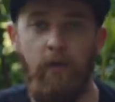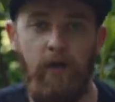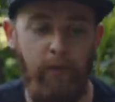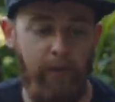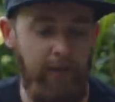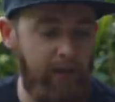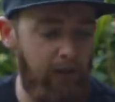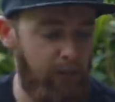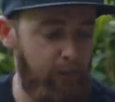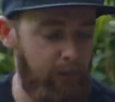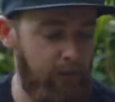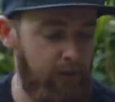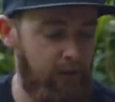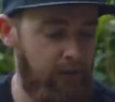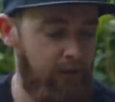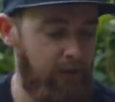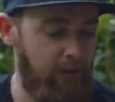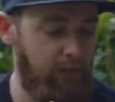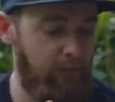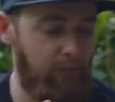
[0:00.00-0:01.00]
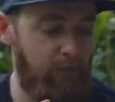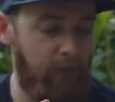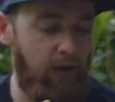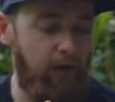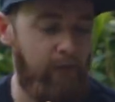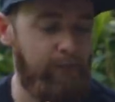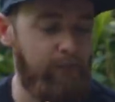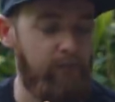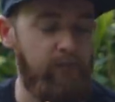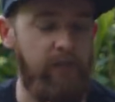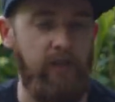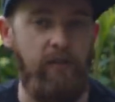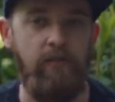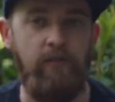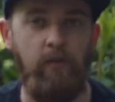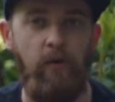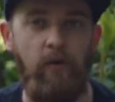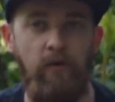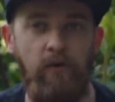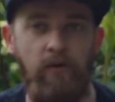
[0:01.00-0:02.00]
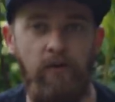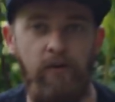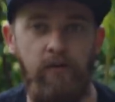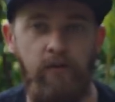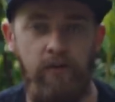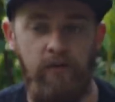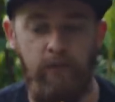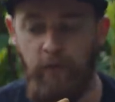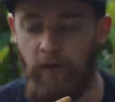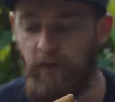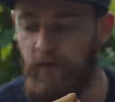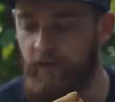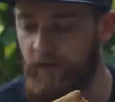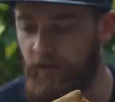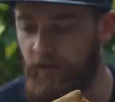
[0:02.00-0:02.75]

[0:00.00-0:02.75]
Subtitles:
coming up, but it's quite nice to expose